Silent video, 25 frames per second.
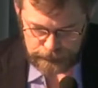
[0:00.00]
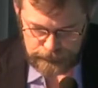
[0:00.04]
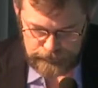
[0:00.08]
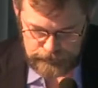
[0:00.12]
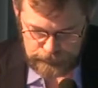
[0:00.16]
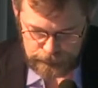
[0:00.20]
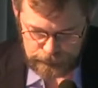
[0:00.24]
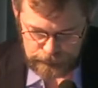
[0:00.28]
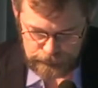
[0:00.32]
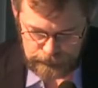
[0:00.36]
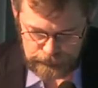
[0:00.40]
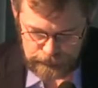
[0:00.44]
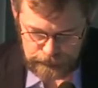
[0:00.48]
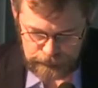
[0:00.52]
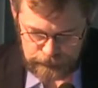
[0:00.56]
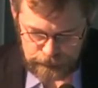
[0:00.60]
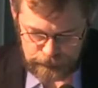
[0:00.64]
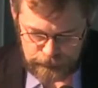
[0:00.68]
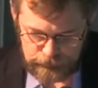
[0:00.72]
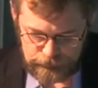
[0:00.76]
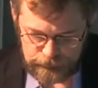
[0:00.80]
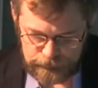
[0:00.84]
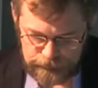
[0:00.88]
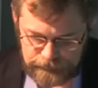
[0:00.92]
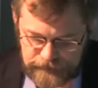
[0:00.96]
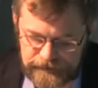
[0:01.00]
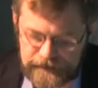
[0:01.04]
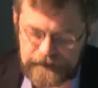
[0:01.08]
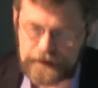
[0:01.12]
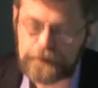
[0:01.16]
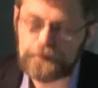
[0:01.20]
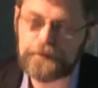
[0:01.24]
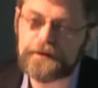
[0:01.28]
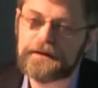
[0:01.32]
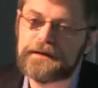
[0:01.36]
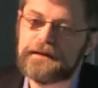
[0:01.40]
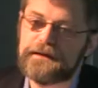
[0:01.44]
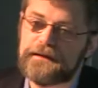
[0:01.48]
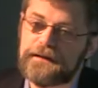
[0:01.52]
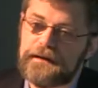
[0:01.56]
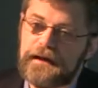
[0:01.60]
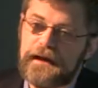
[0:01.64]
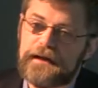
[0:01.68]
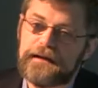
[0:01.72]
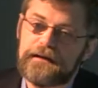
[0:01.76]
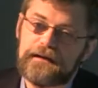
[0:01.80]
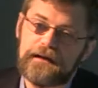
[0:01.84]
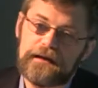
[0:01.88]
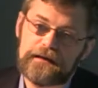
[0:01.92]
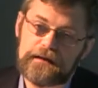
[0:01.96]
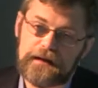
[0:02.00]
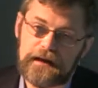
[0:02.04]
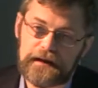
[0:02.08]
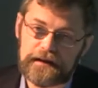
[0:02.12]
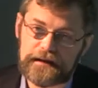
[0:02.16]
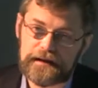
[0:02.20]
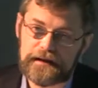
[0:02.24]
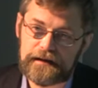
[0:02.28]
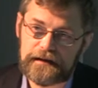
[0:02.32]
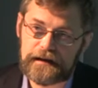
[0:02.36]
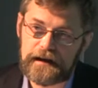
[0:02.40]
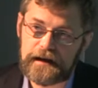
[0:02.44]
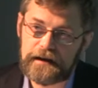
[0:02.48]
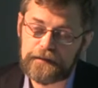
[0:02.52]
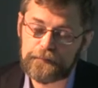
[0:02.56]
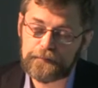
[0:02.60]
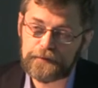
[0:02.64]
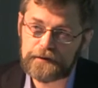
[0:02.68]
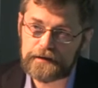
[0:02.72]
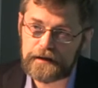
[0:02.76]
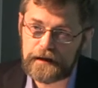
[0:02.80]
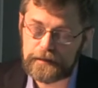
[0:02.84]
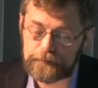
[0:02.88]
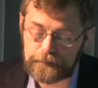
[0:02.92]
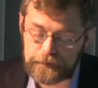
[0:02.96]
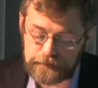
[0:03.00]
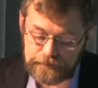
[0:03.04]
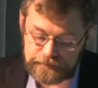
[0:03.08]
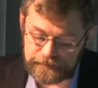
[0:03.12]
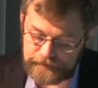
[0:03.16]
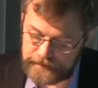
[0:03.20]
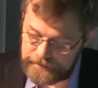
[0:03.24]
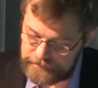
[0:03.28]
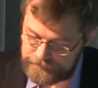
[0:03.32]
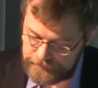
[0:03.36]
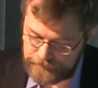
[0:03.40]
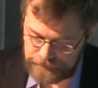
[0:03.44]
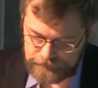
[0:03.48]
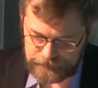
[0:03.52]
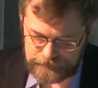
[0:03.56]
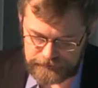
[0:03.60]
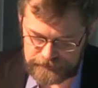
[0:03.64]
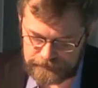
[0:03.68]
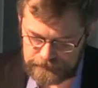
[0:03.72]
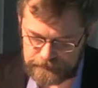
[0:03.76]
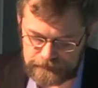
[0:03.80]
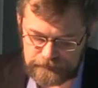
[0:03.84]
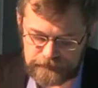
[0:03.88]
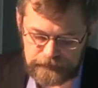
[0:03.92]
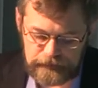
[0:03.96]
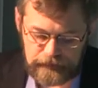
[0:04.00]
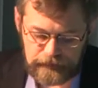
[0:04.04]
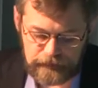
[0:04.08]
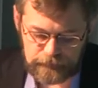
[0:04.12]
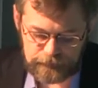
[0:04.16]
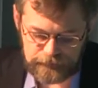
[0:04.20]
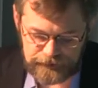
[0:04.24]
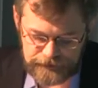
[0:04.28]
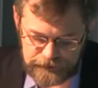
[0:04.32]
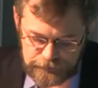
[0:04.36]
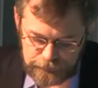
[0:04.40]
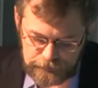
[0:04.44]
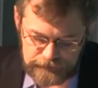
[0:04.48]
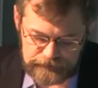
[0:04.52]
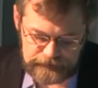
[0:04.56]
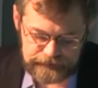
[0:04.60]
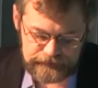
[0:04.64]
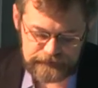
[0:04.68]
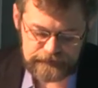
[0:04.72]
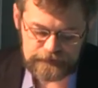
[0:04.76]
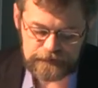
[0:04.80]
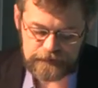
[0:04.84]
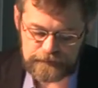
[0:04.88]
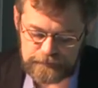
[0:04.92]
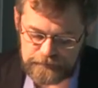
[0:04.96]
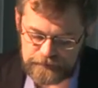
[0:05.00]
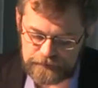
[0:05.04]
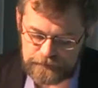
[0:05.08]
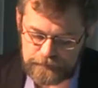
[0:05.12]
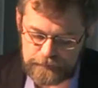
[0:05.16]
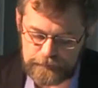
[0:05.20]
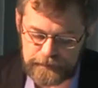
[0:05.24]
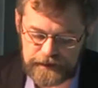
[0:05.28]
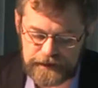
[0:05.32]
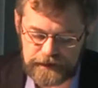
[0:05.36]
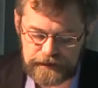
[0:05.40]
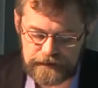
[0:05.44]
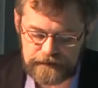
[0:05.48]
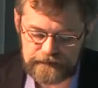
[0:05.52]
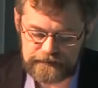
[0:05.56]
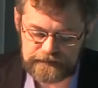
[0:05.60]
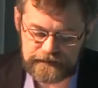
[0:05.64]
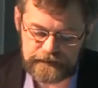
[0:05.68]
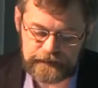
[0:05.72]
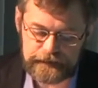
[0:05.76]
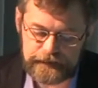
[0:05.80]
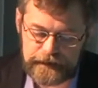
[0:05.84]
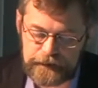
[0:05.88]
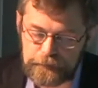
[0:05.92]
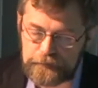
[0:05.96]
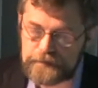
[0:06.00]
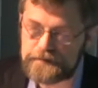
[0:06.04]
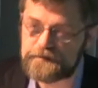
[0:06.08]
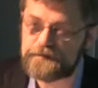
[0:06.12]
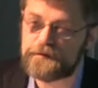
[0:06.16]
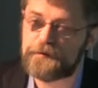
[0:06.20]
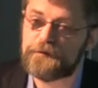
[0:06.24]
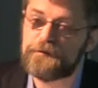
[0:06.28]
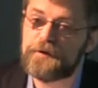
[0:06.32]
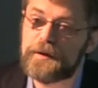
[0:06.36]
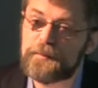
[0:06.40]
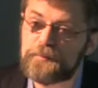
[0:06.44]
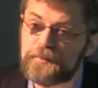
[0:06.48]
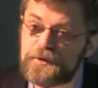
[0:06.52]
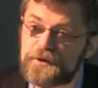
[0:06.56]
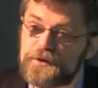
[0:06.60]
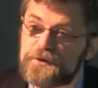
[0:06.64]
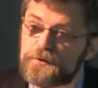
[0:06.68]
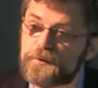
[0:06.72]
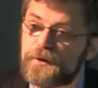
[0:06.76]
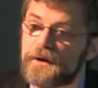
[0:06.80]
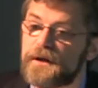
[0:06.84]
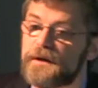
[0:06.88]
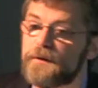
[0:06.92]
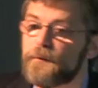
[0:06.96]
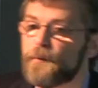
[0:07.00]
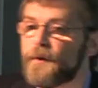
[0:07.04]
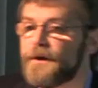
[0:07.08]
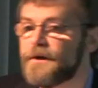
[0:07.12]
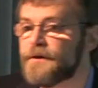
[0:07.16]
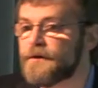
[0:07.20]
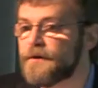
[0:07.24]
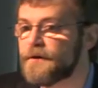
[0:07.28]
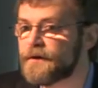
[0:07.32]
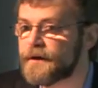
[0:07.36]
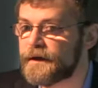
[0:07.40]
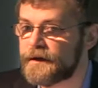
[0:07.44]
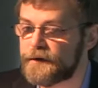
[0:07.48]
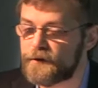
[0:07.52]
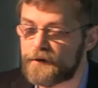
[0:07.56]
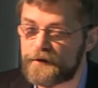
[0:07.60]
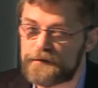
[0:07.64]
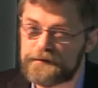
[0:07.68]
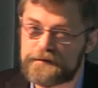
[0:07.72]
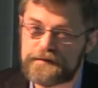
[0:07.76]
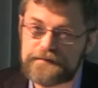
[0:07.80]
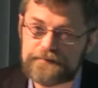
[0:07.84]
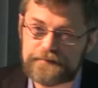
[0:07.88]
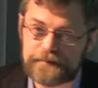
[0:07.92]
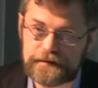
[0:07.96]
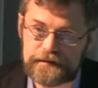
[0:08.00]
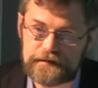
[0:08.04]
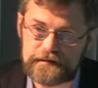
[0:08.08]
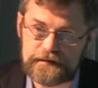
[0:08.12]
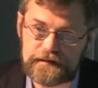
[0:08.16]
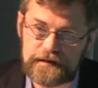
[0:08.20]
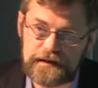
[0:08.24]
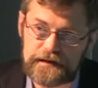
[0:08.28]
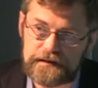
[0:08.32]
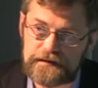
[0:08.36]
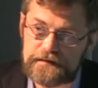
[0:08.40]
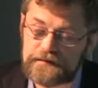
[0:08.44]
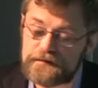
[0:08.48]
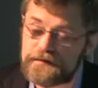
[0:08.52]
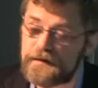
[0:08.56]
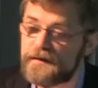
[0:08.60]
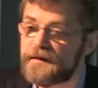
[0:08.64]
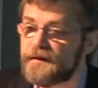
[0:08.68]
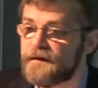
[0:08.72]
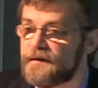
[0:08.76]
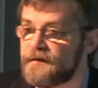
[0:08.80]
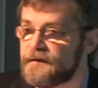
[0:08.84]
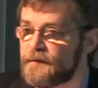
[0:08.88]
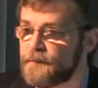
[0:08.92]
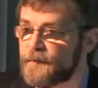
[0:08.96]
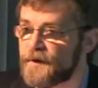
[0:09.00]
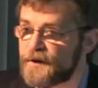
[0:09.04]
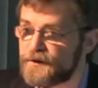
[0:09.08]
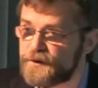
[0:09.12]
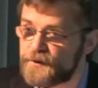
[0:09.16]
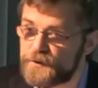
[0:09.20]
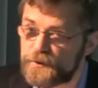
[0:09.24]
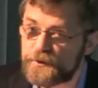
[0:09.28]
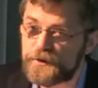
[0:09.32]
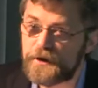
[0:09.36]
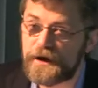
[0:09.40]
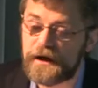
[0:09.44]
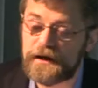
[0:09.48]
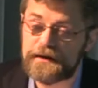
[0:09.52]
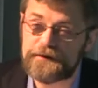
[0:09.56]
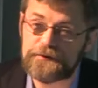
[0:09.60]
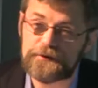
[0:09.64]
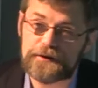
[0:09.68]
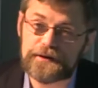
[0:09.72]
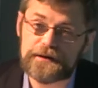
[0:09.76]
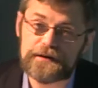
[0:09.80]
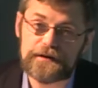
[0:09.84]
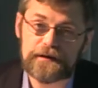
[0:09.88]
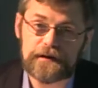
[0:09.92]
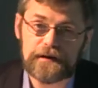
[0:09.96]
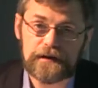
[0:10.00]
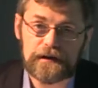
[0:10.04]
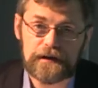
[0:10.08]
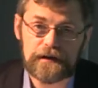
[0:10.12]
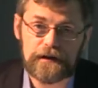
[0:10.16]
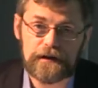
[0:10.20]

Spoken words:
Now, very quickly, and again, I will fly through these. Very quickly, in terms of American Sign Language, the repertoire, when you look across different studies, is about 200